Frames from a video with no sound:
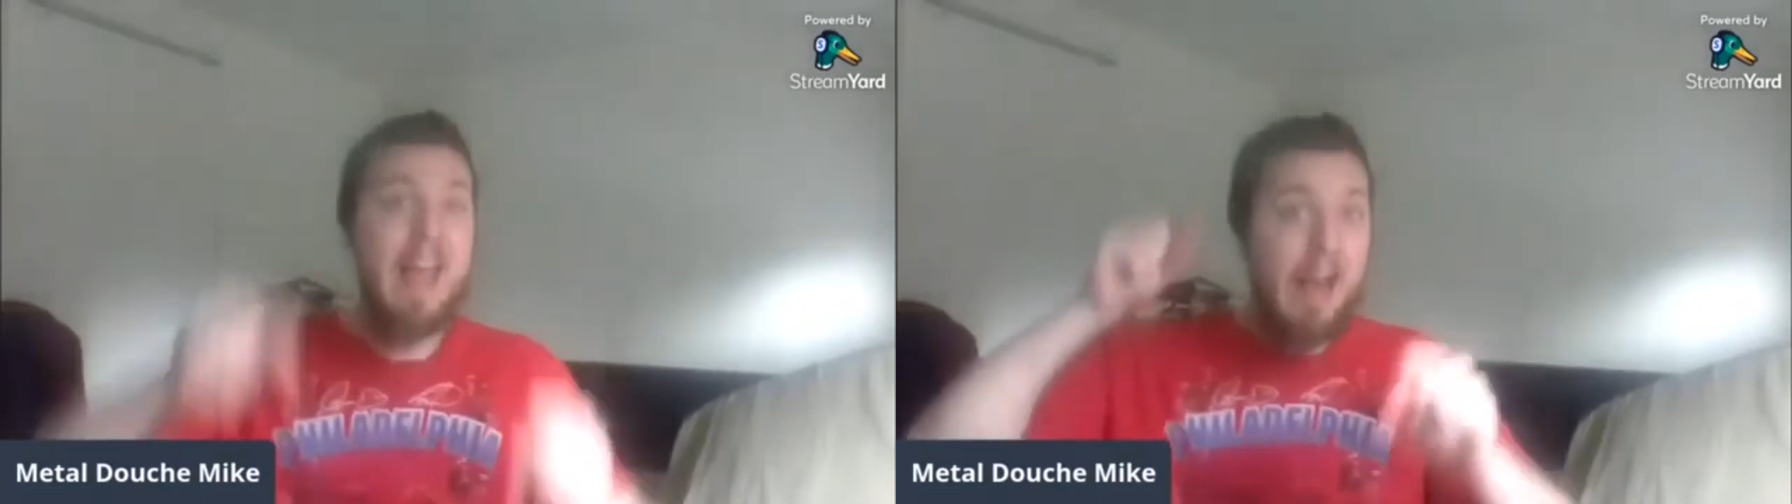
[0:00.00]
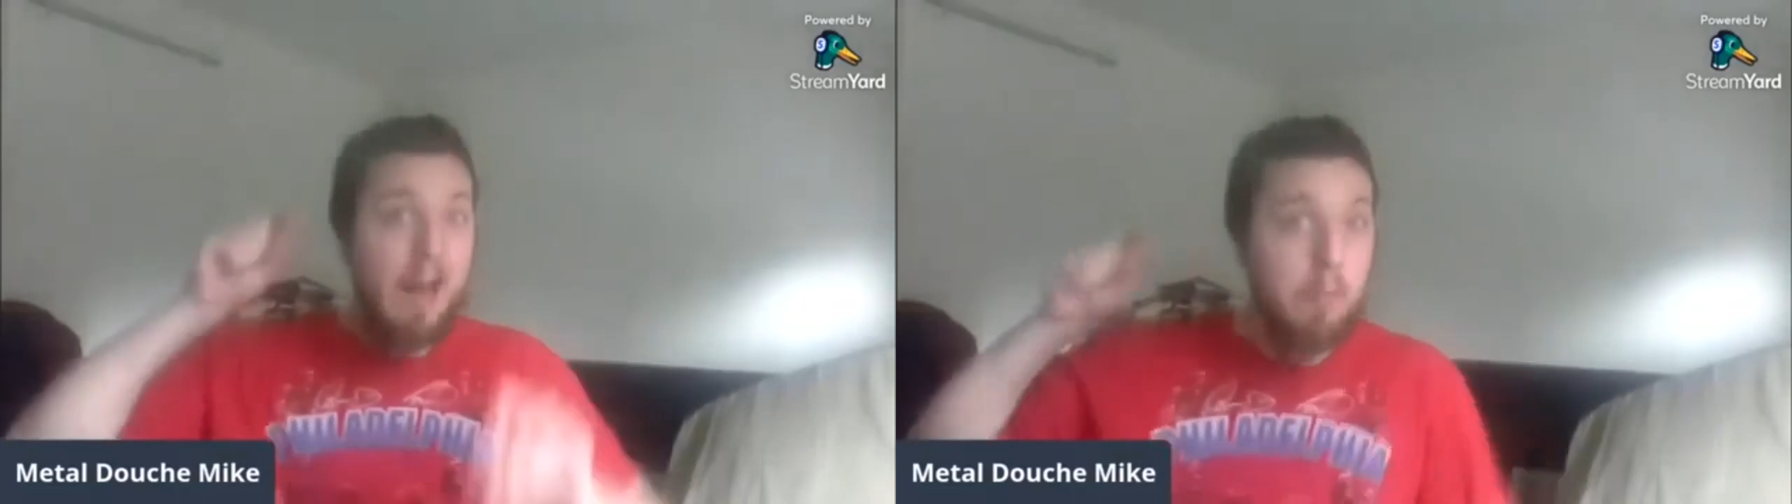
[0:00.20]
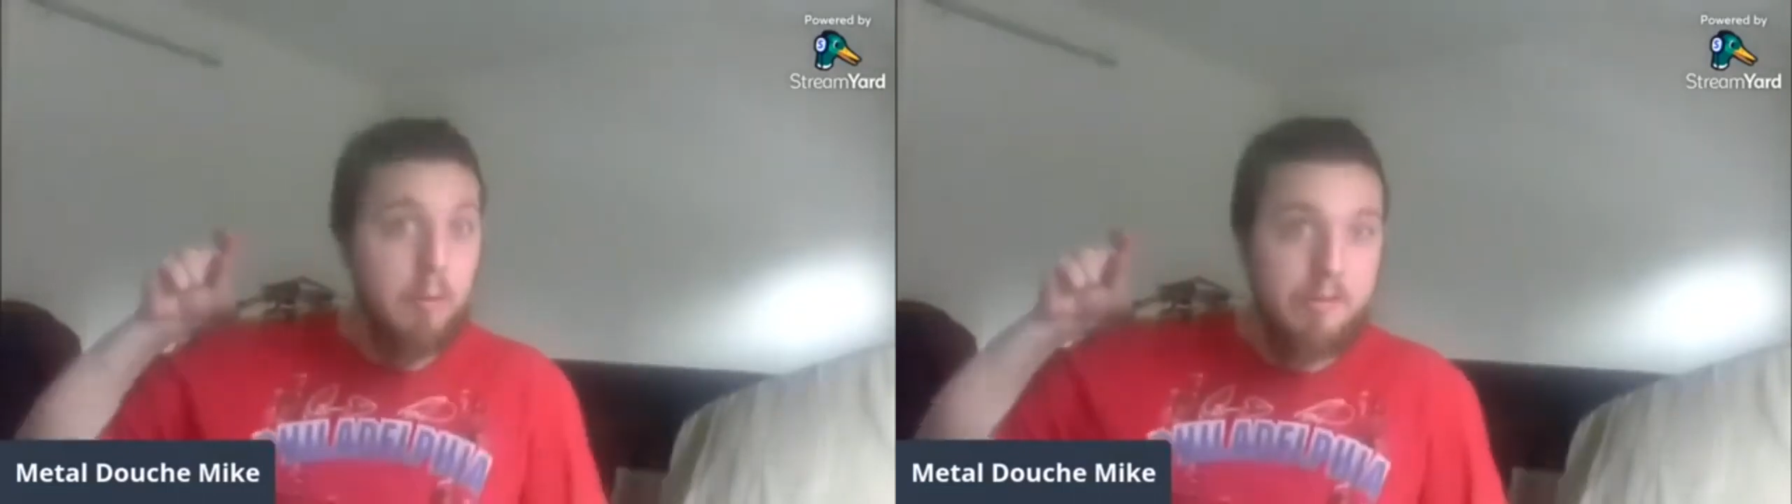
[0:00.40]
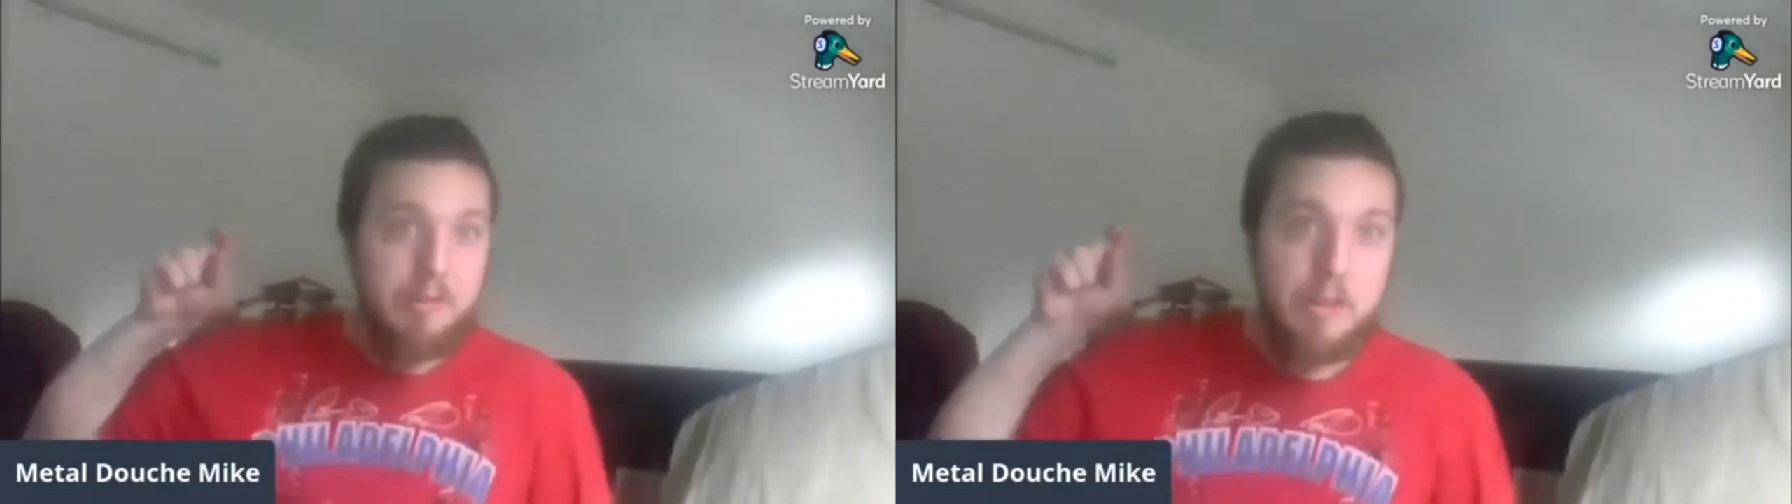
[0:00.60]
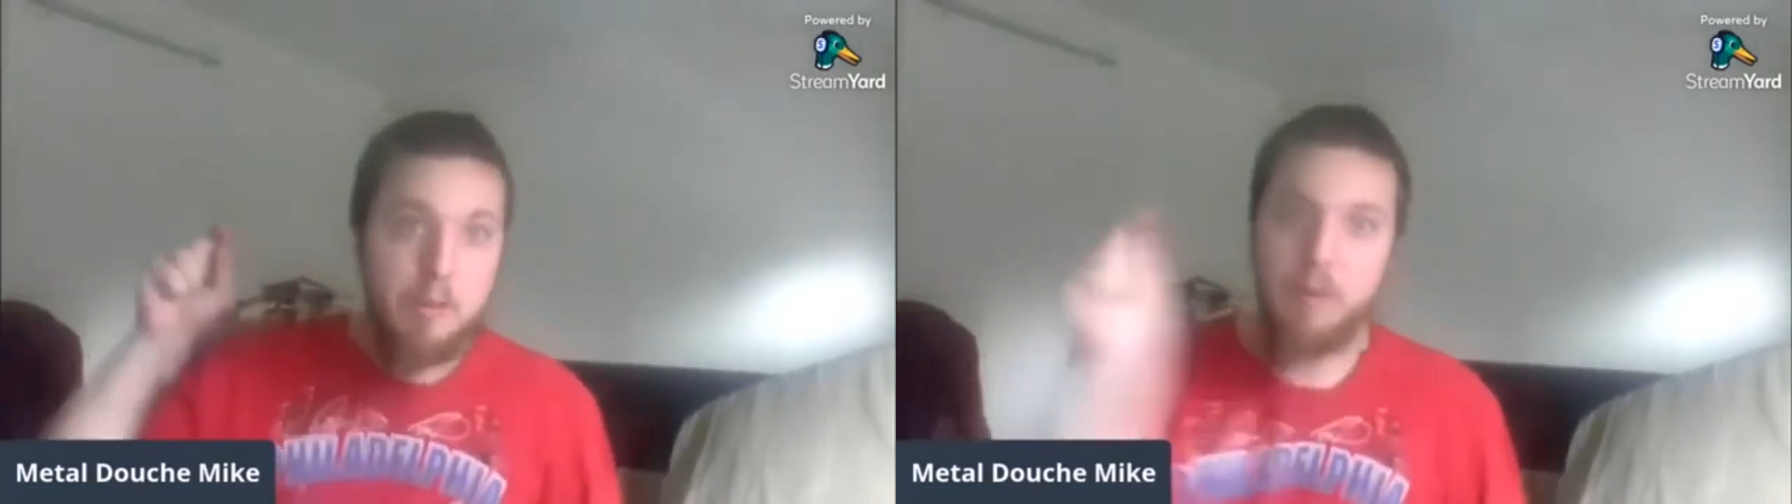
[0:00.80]
and I will
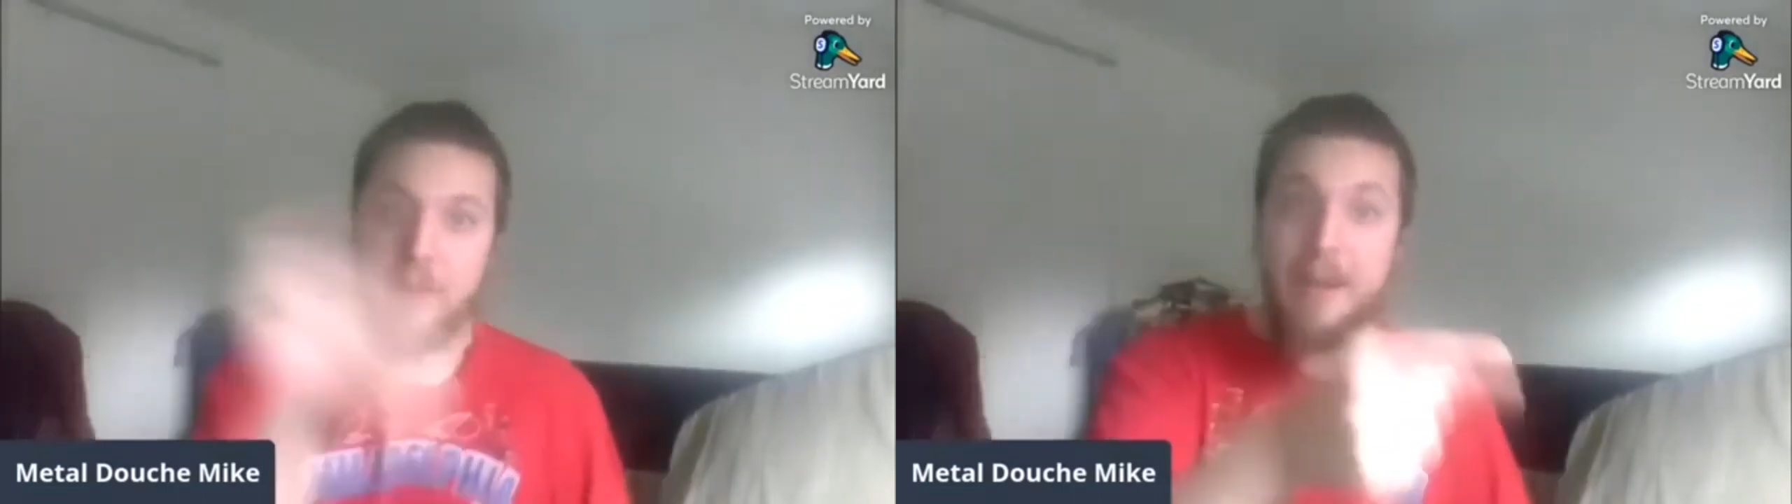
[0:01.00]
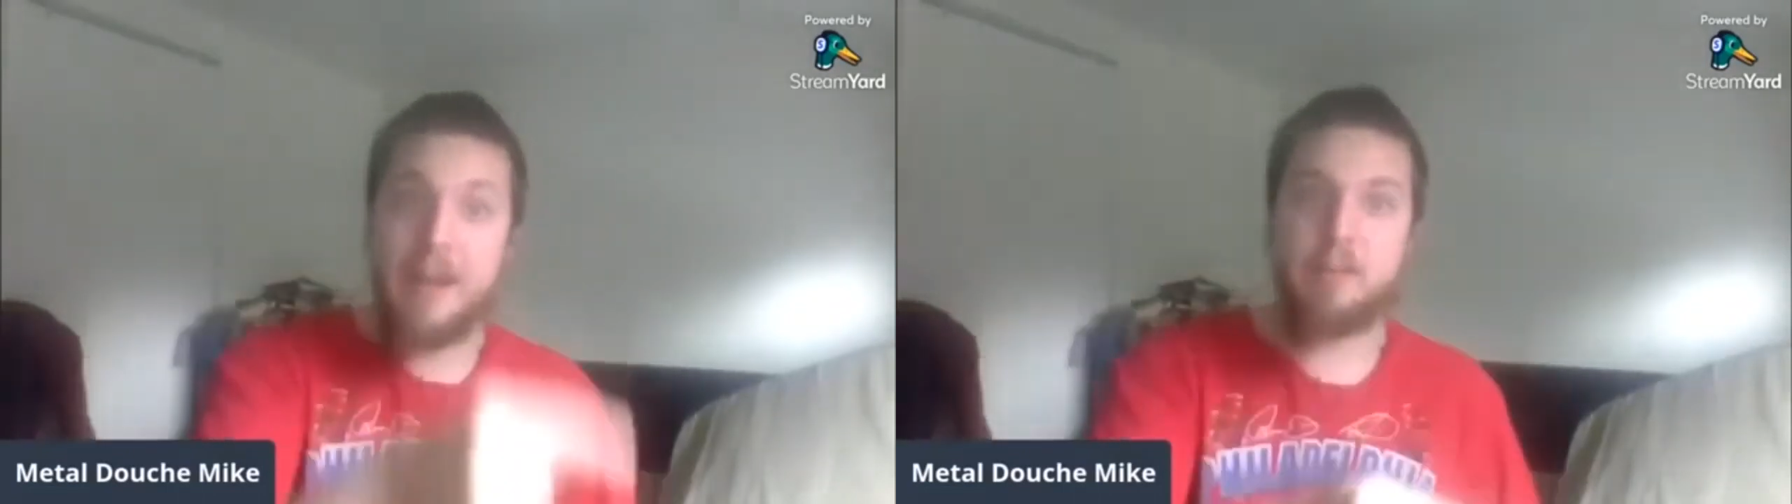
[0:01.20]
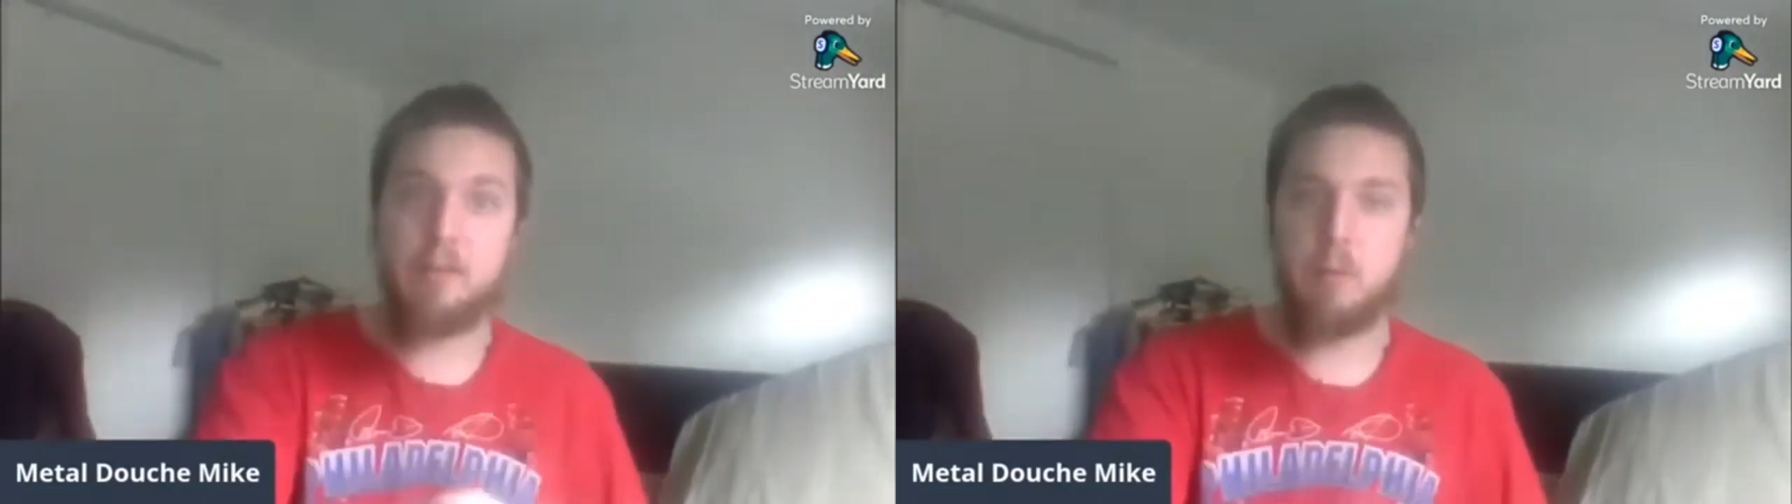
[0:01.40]
see you on the next